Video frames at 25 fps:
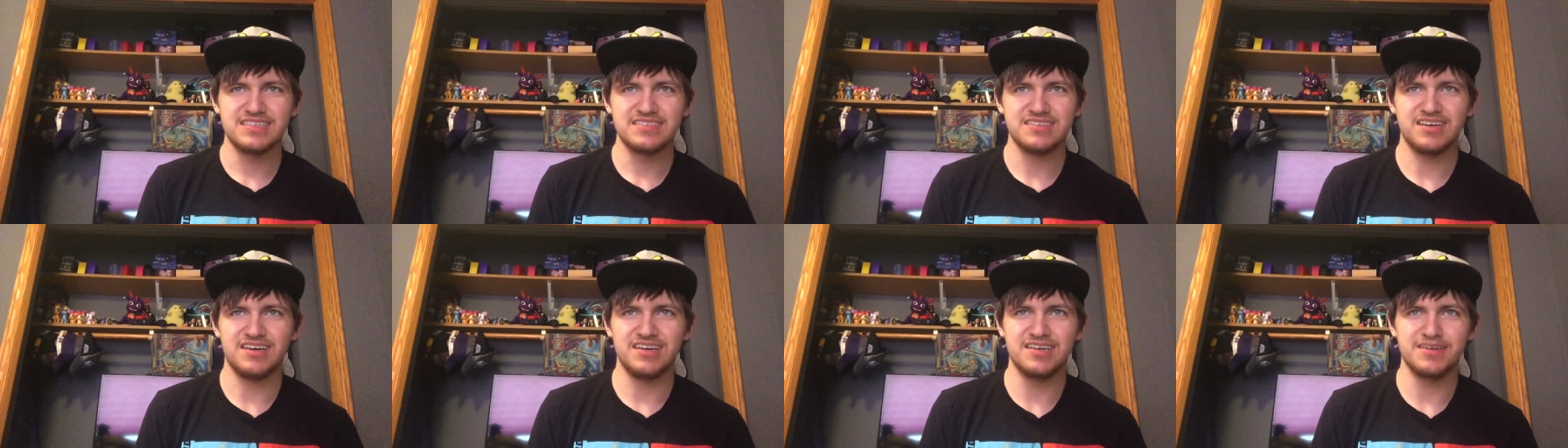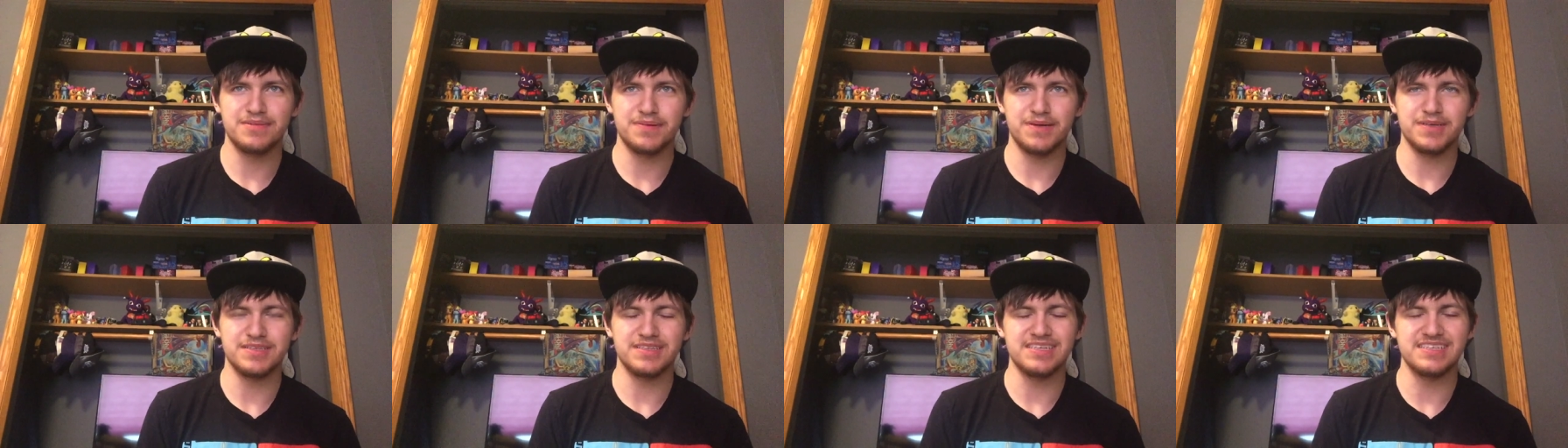
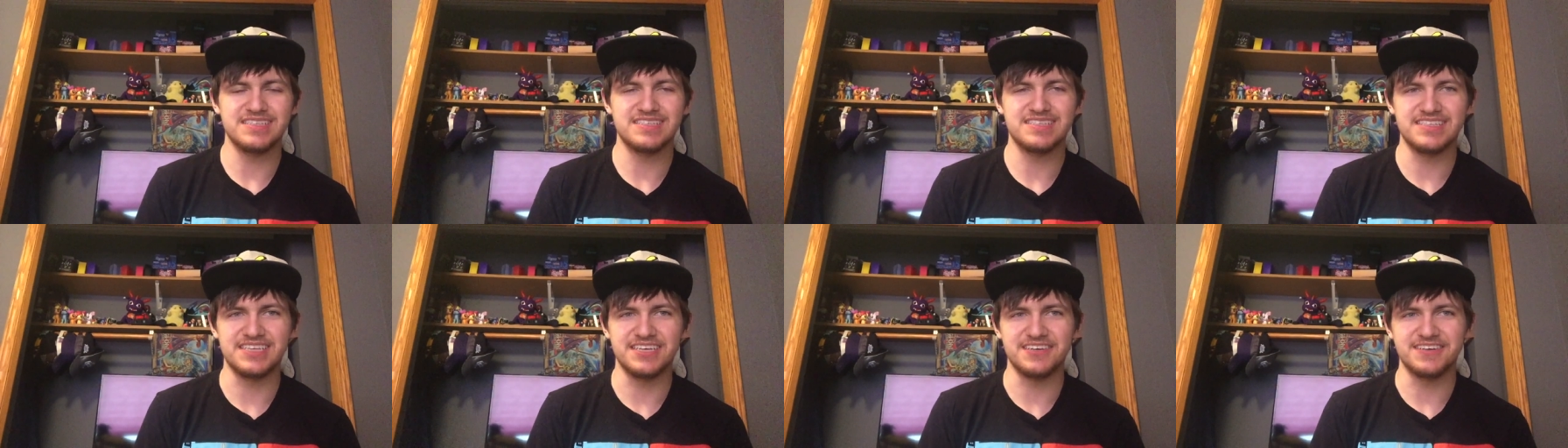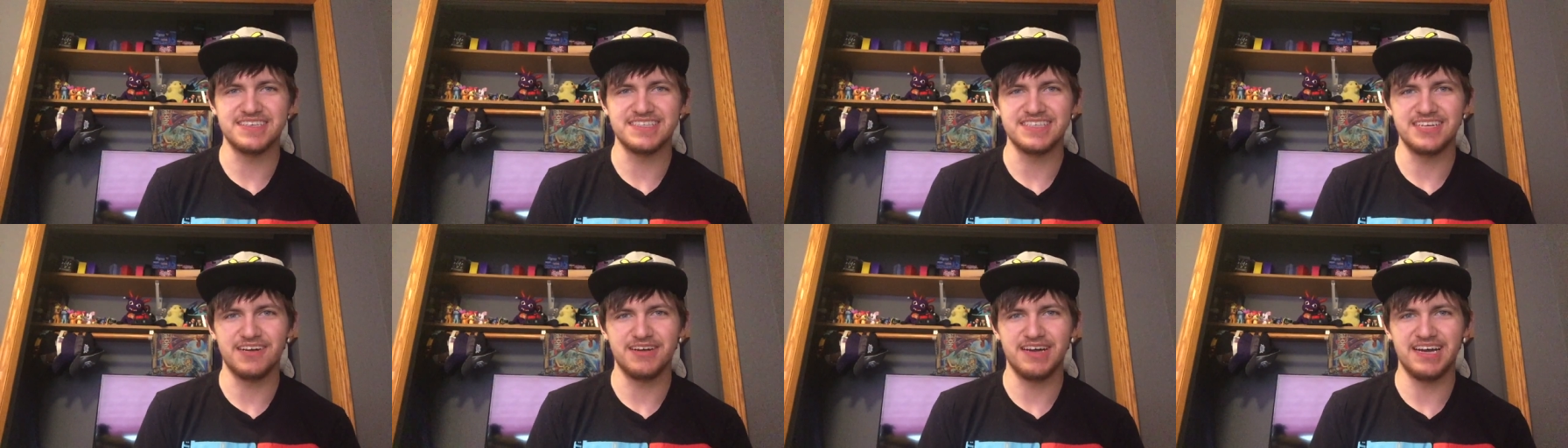talked about this
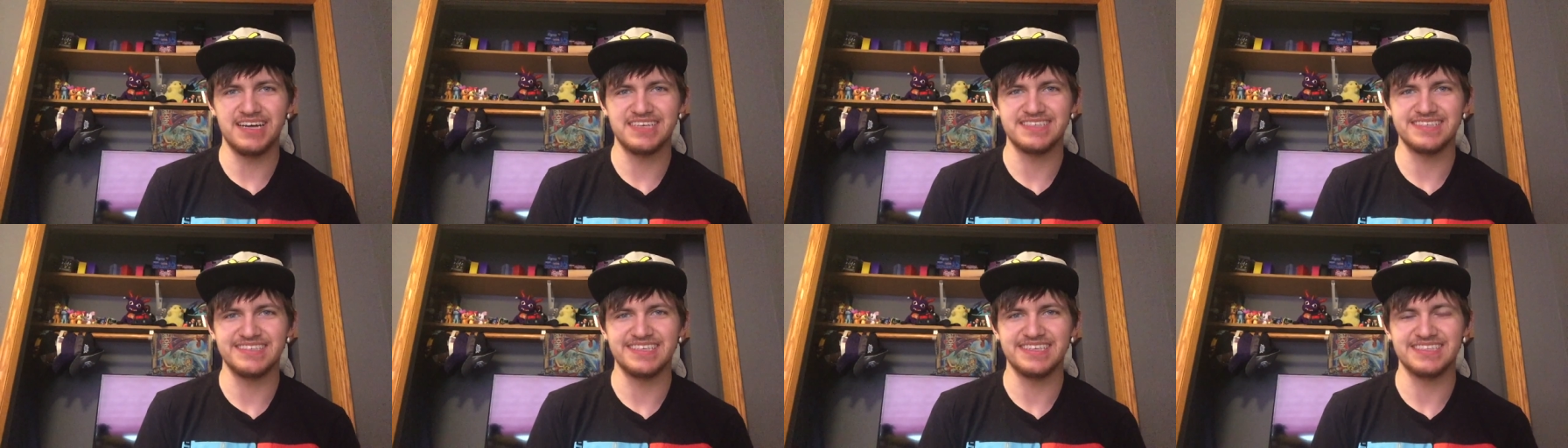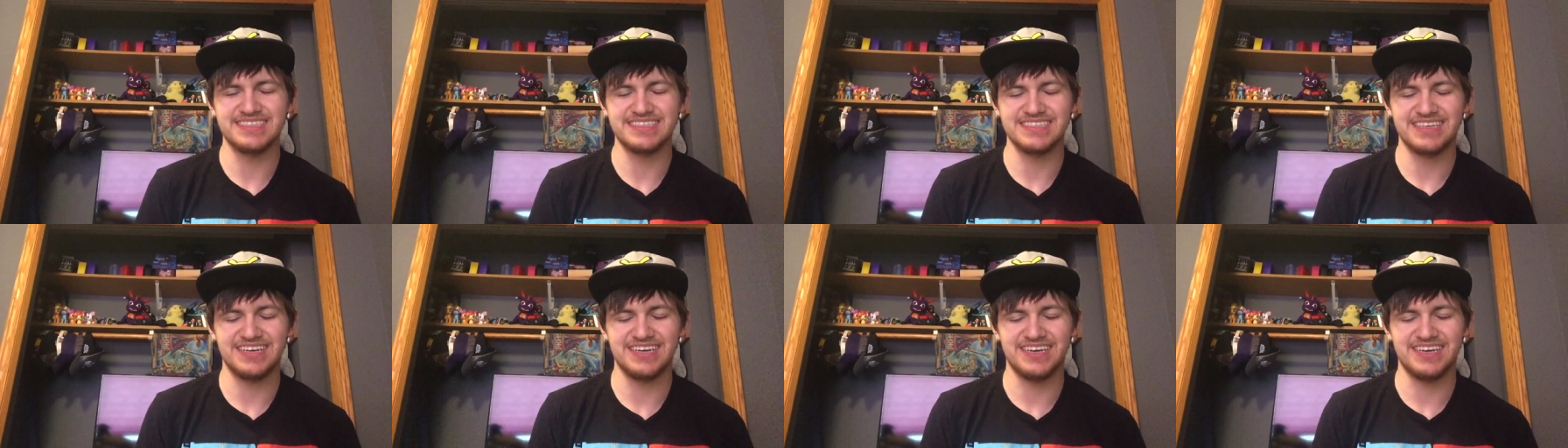series now, hasn't it?